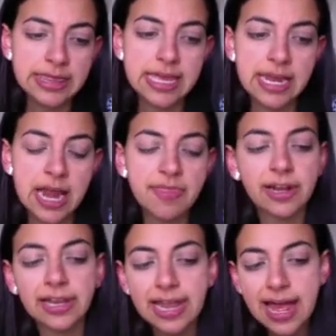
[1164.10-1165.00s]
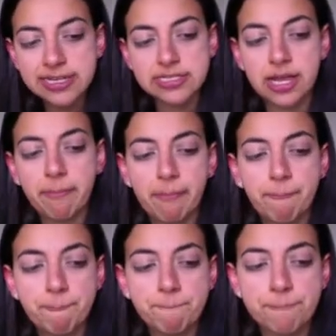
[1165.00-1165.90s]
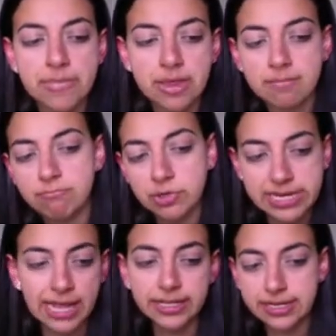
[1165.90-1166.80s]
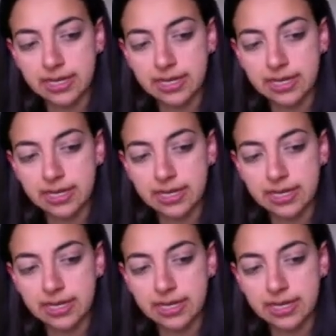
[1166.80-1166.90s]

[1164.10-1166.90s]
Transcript: Then the last modality